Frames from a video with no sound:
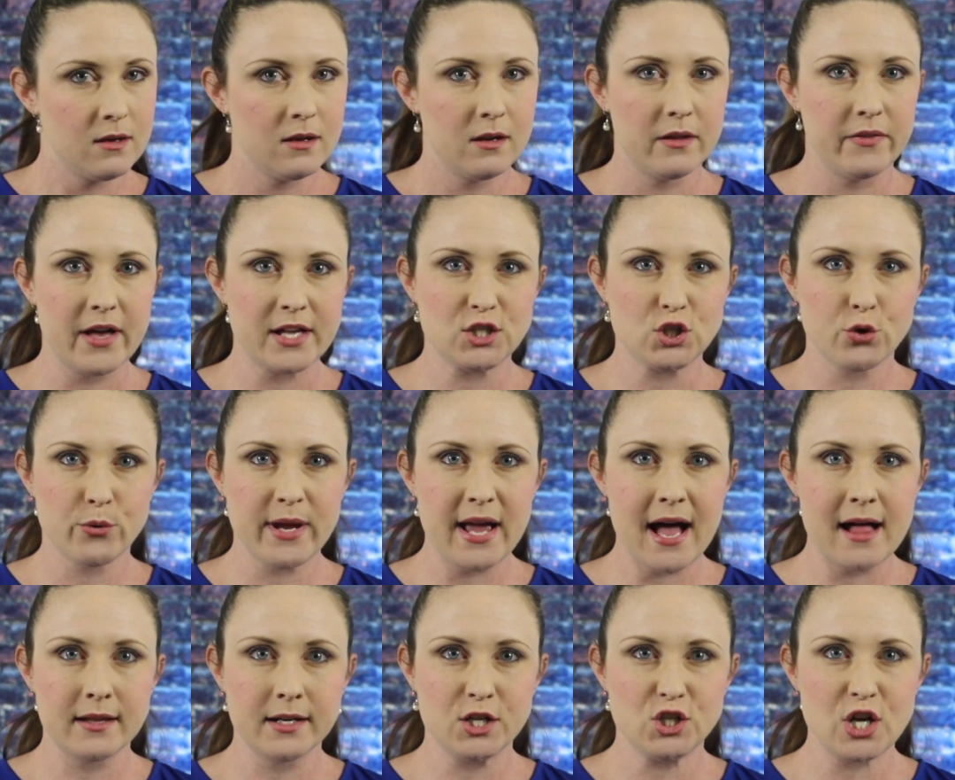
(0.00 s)
And that's your
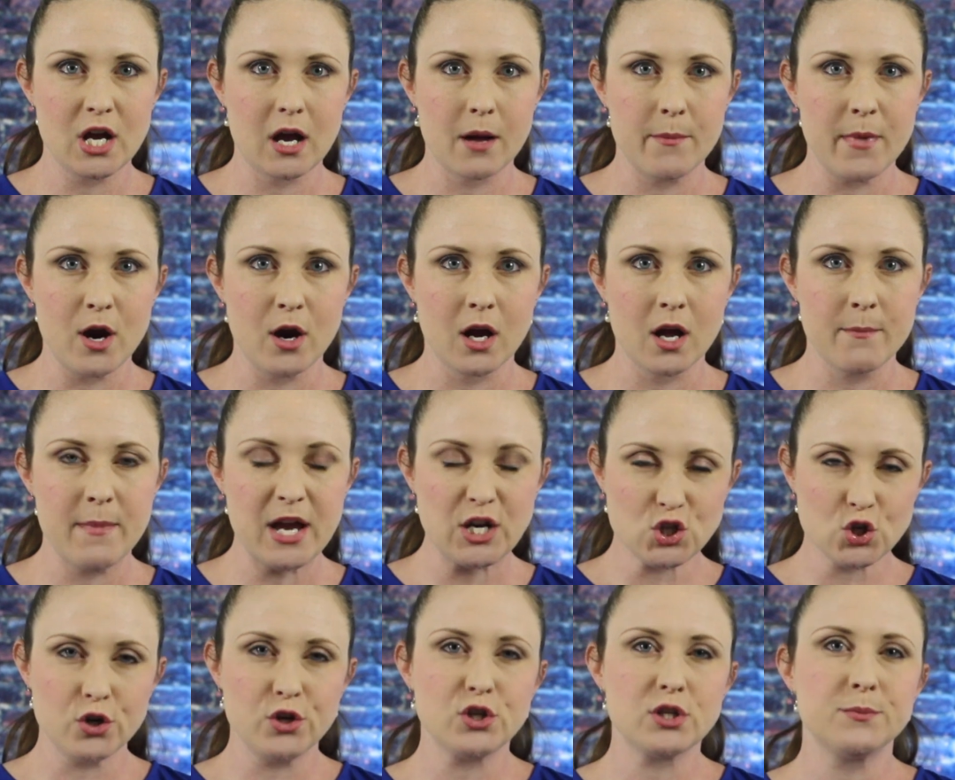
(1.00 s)
reality check, America. Make
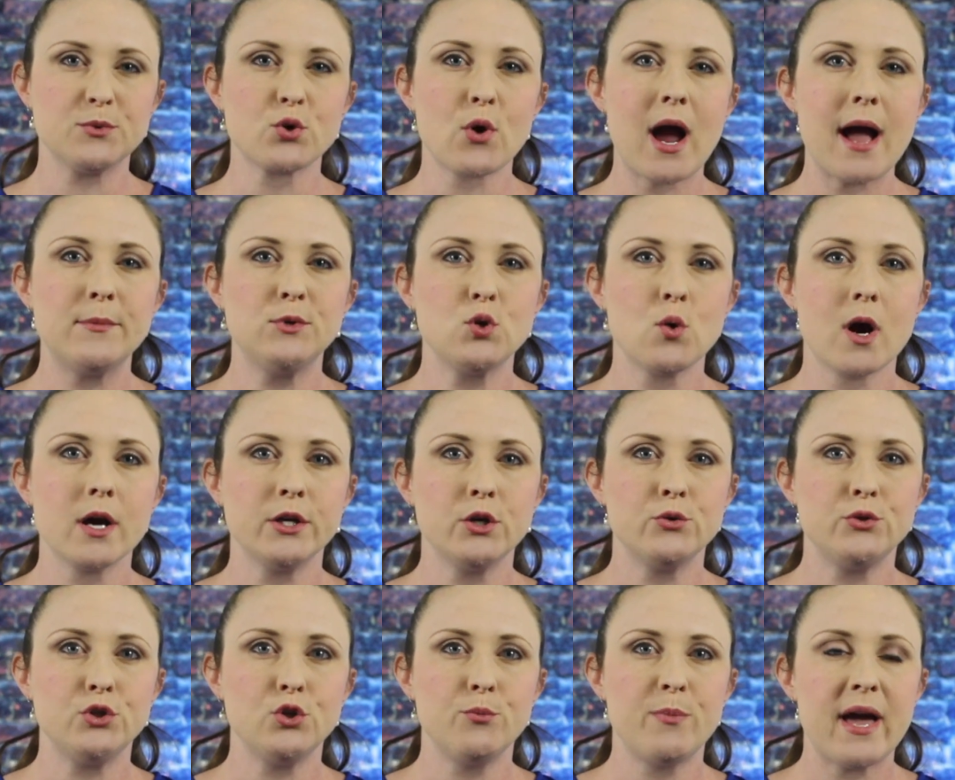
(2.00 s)
sure you subscribe to our
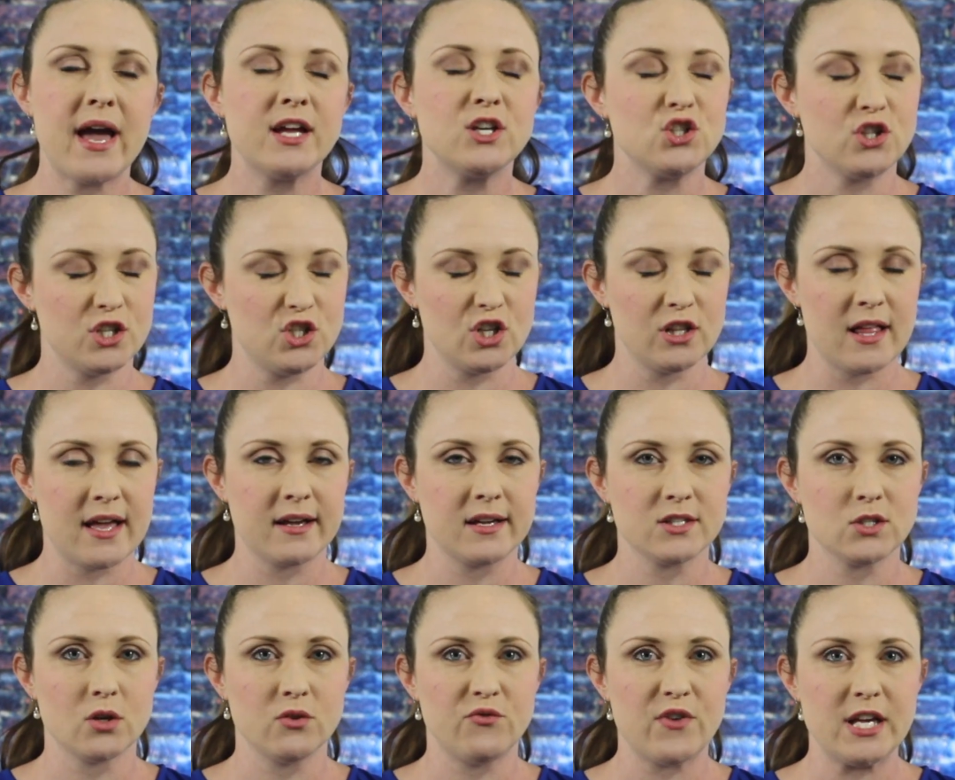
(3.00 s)
YouTube page, that you like
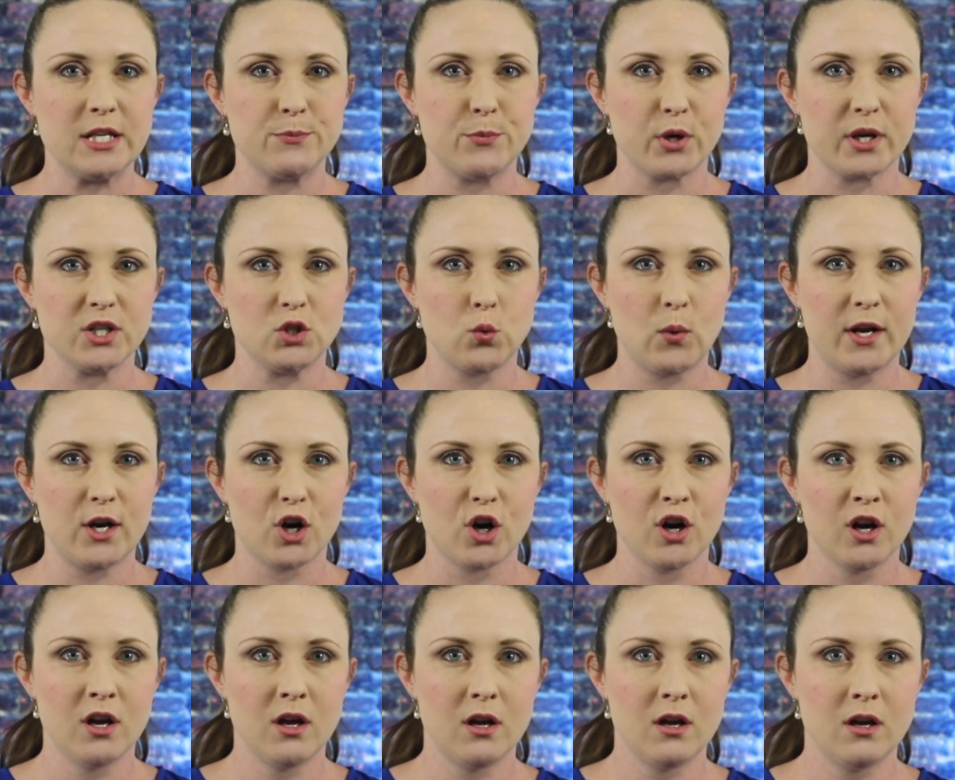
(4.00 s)
us on Facebook and
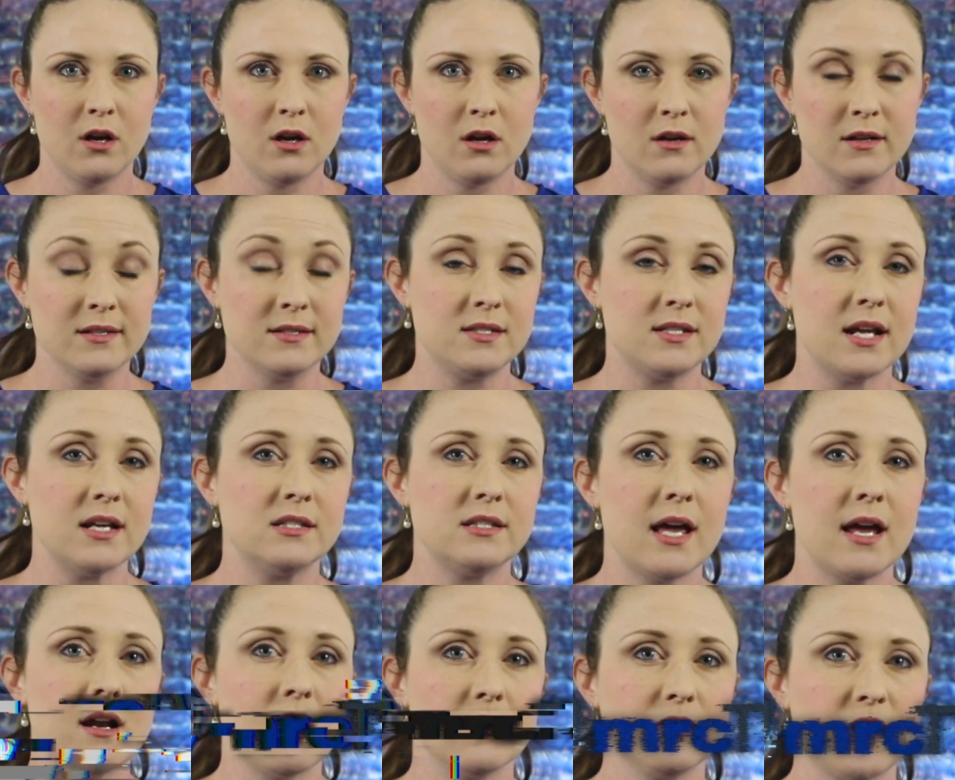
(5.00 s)
Twitter, and stay
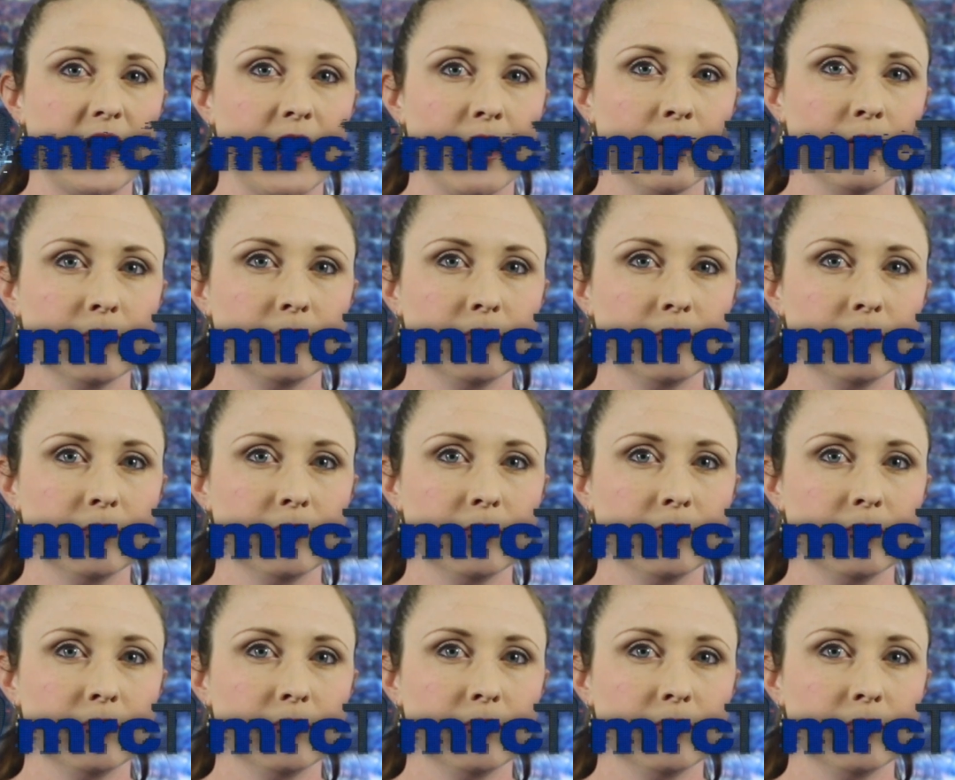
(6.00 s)
sane out there.